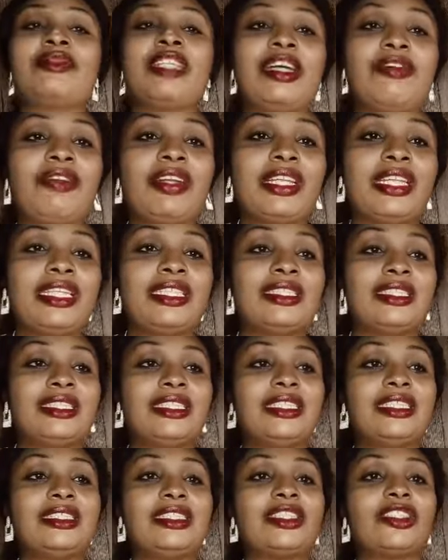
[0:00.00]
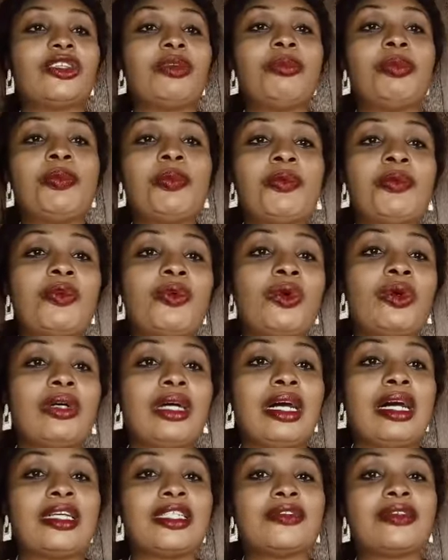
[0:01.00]
everything ceased. Some people will go
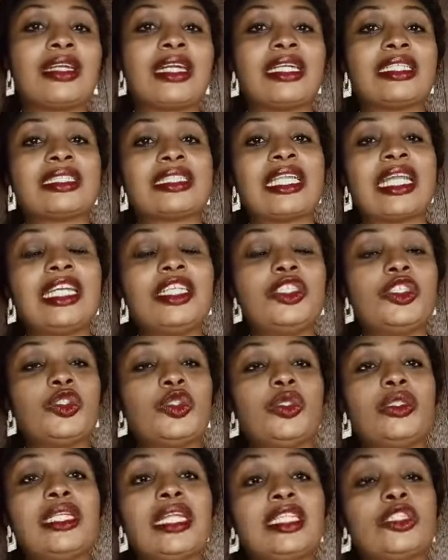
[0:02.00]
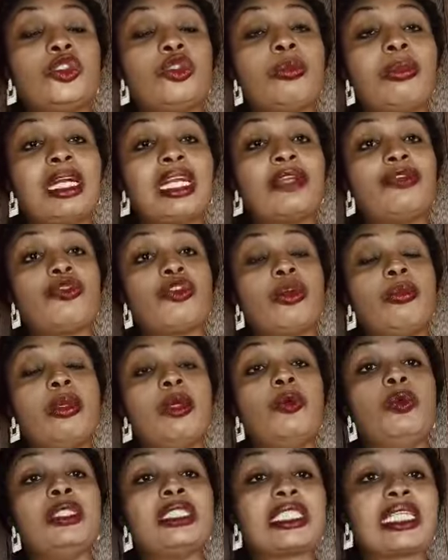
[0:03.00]
as far as lying to you that you married from a
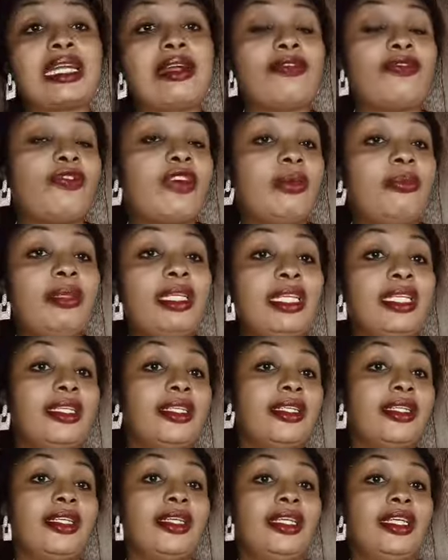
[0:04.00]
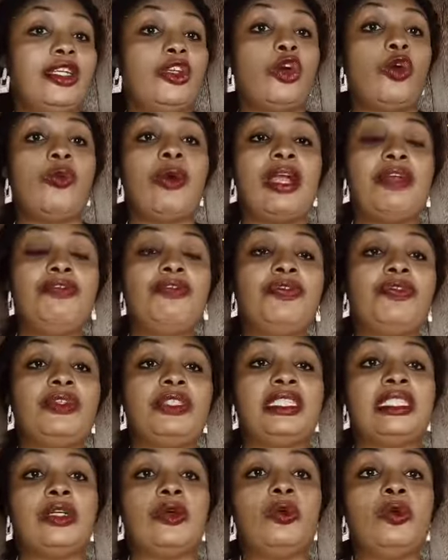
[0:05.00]
witchcraft family. Your wife
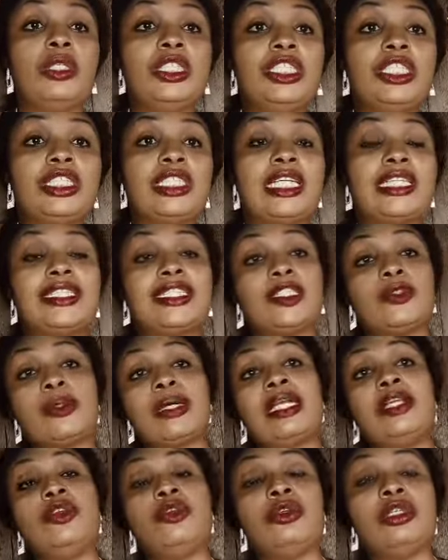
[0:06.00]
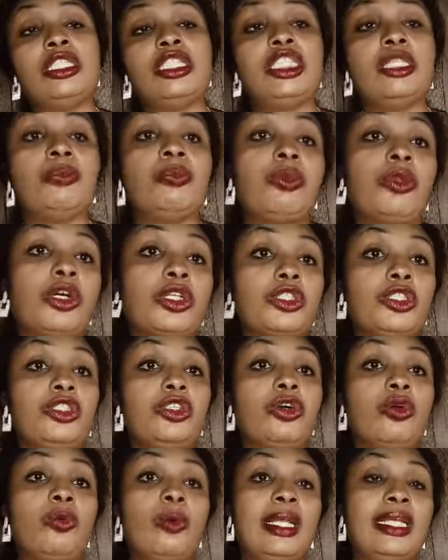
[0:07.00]
is a witch. That is why she blocked
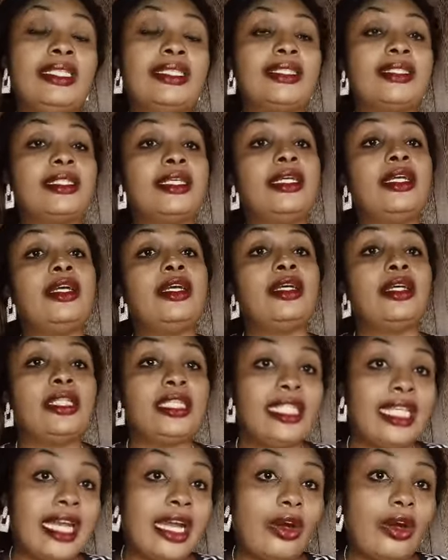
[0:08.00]
your ways. They